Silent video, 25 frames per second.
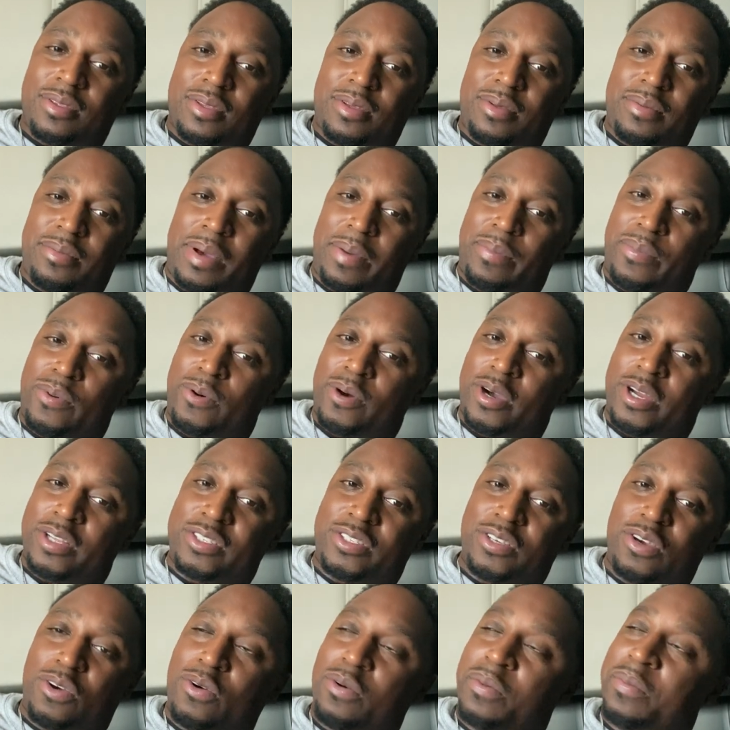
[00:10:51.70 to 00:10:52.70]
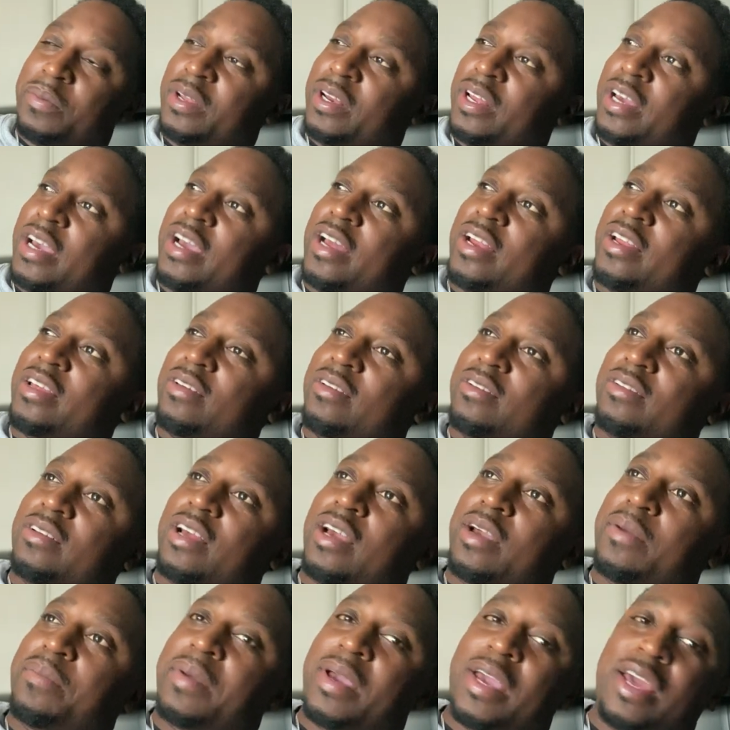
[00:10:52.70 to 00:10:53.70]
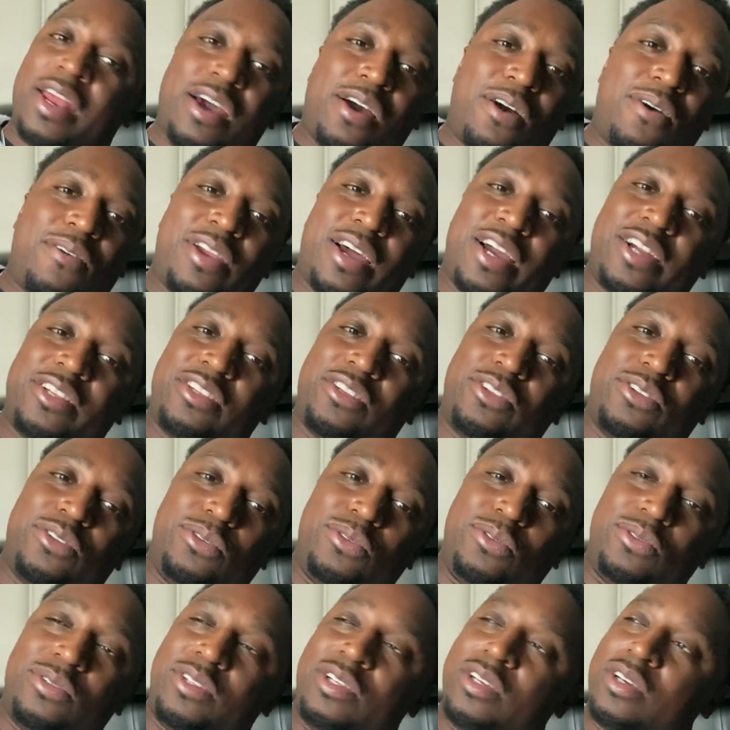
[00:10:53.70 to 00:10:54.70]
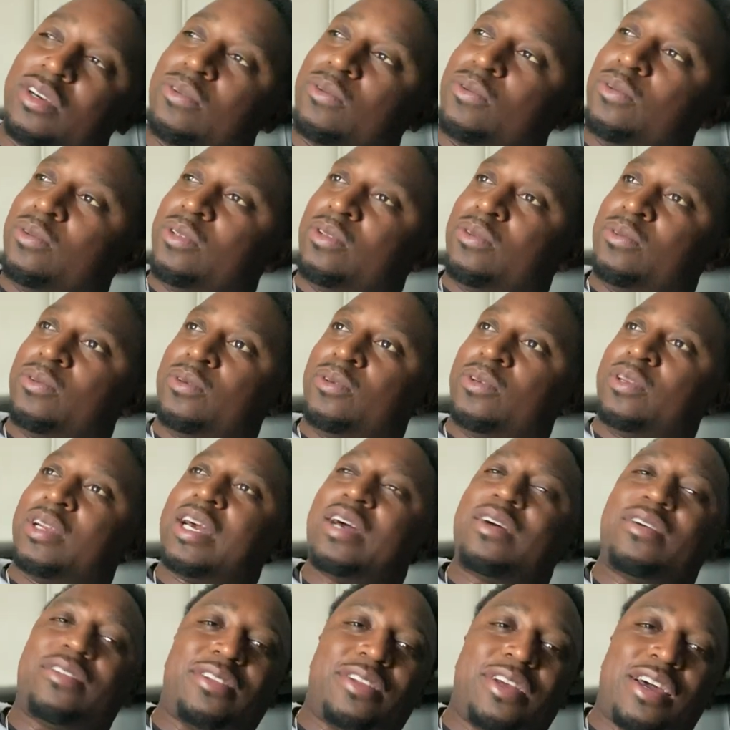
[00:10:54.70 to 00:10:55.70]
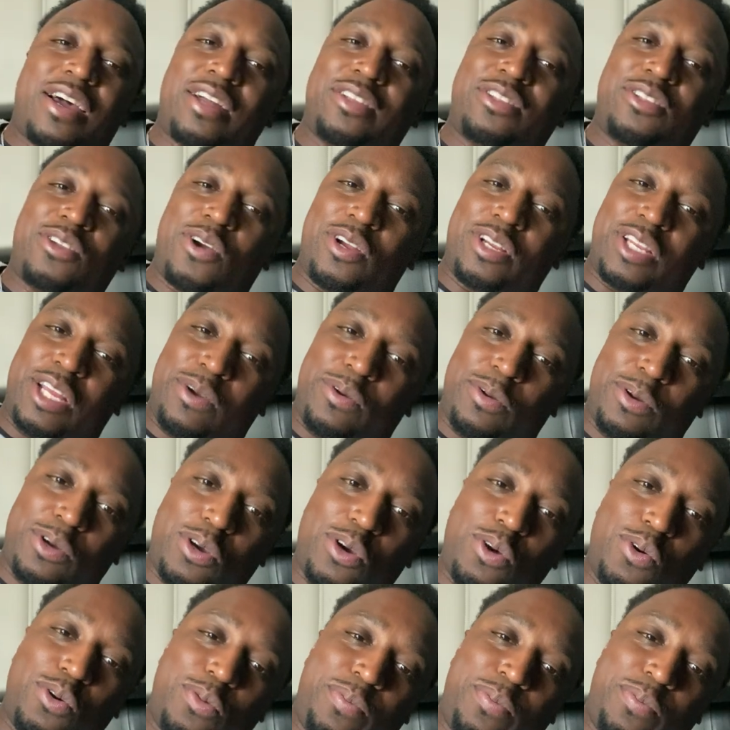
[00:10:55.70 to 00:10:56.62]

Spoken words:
my boy told me that. He was like, man, I don't like to use them. And I thought they were cool